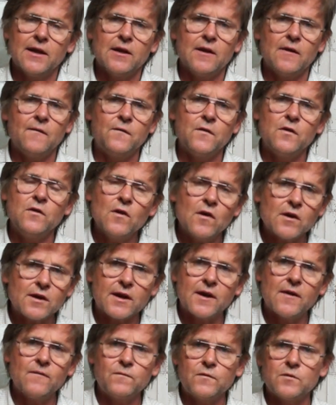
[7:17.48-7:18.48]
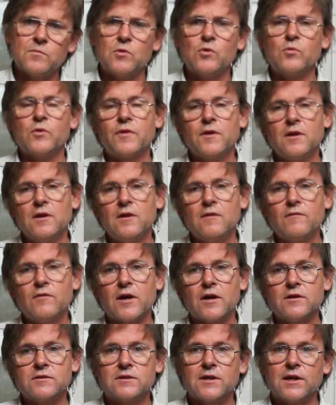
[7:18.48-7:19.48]
If you're not comfortable with any of
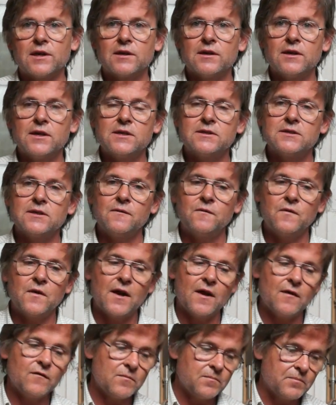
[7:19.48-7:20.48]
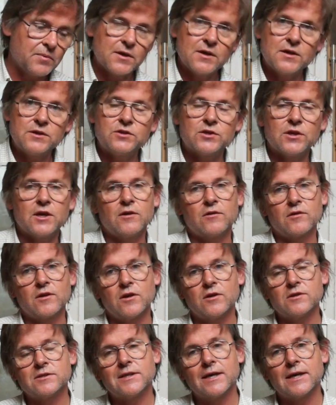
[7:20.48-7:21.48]
those techniques, if you haven't been shown
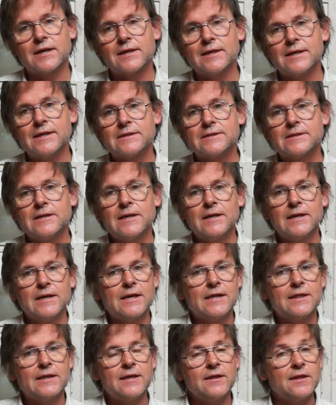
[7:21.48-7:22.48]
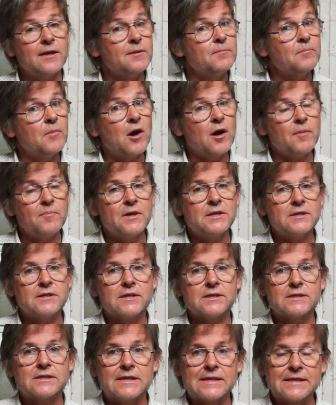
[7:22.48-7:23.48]
those techniques, then there might be
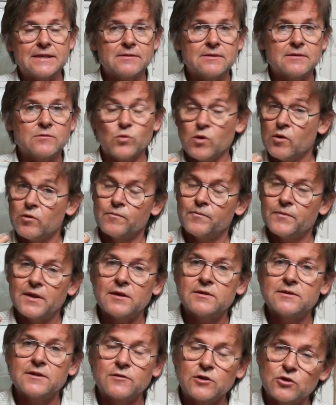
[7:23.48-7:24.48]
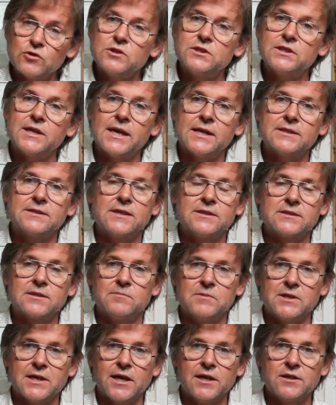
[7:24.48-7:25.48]
there's a good chance there's
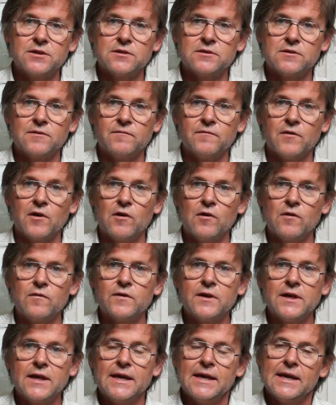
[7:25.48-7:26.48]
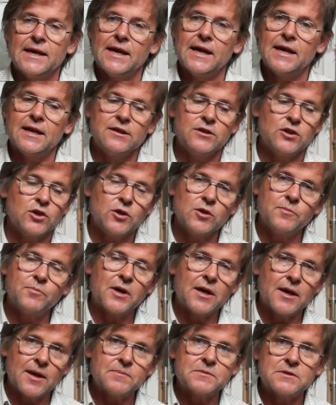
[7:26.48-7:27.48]
some dangers involved, and you
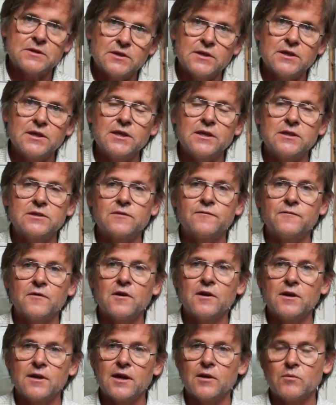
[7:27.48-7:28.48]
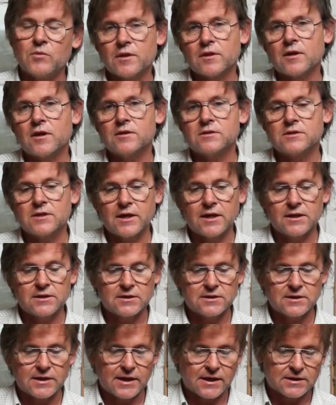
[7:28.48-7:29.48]
perhaps need to find out what those
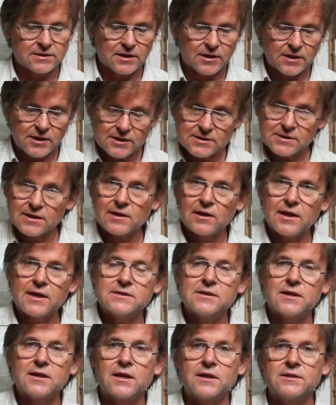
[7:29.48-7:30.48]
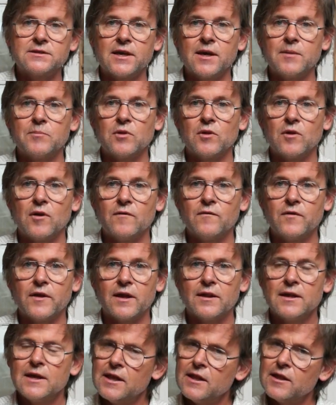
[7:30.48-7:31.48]
dangers are. So there's a classic example of
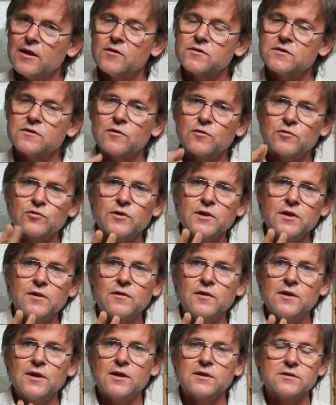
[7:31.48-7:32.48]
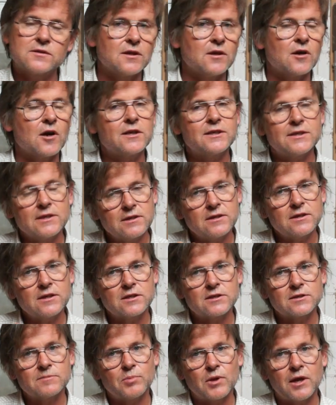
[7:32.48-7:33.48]
that. There's three things that I didn't
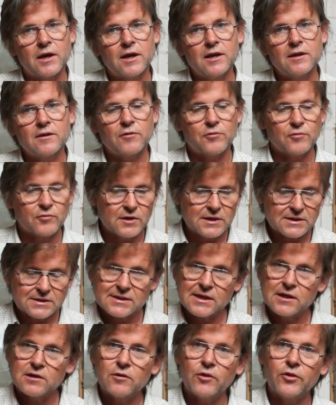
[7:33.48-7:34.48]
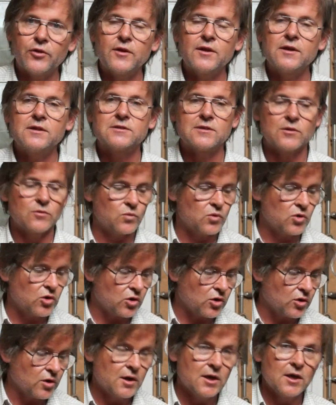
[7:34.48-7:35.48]
explain, three subtle things that
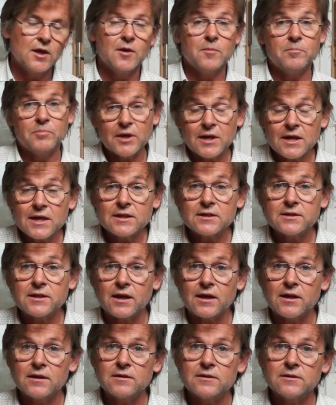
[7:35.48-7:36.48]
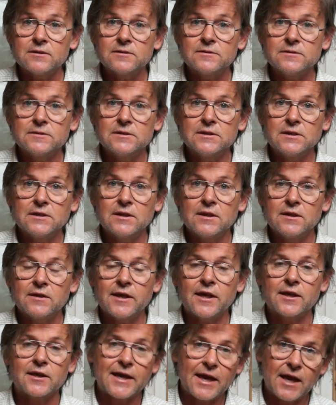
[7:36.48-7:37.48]
were being done
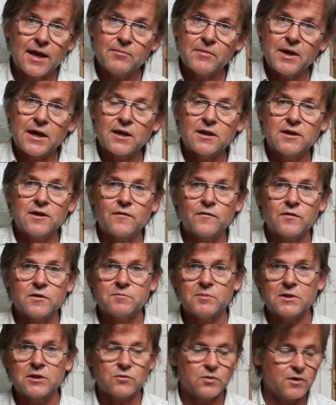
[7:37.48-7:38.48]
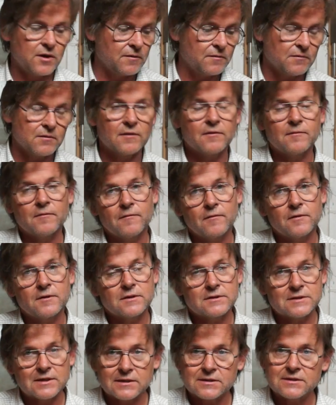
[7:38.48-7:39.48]
that can make a difference between
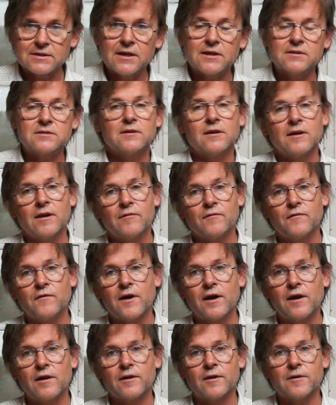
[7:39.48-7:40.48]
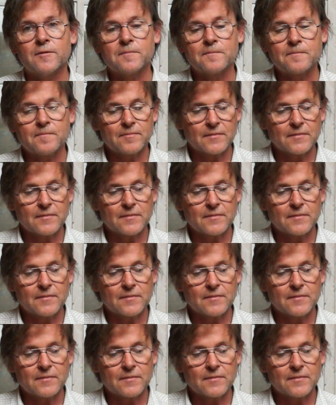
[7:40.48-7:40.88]
success and failure.